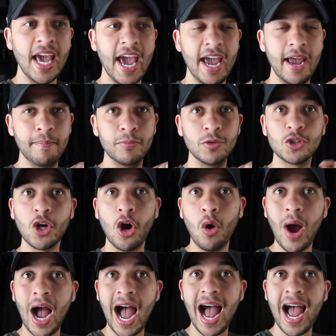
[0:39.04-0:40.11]
Um,
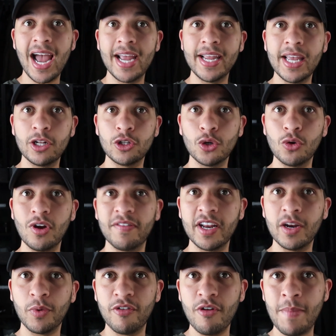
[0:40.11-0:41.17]
so I don't know if
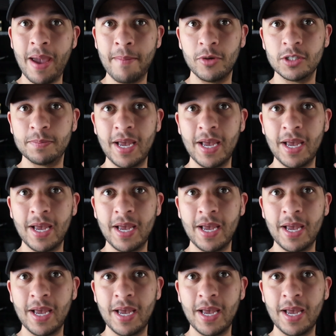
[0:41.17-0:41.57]
anyone remembers,